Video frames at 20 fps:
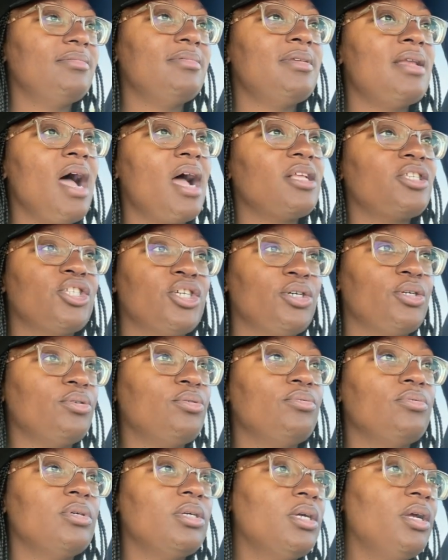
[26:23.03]
not so
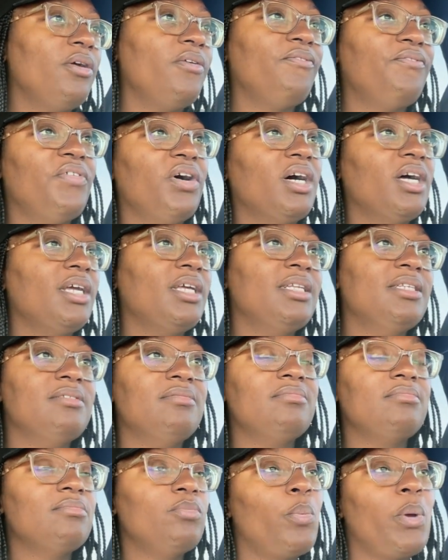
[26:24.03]

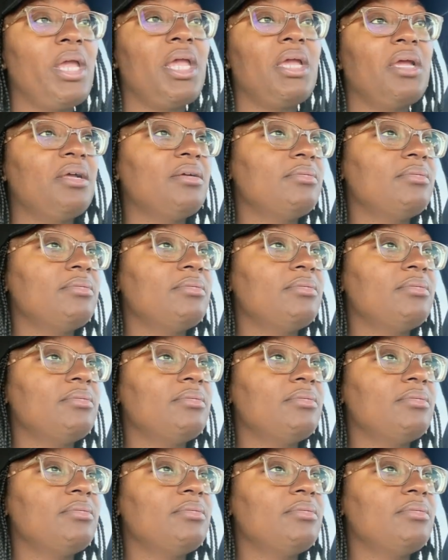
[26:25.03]
fun week.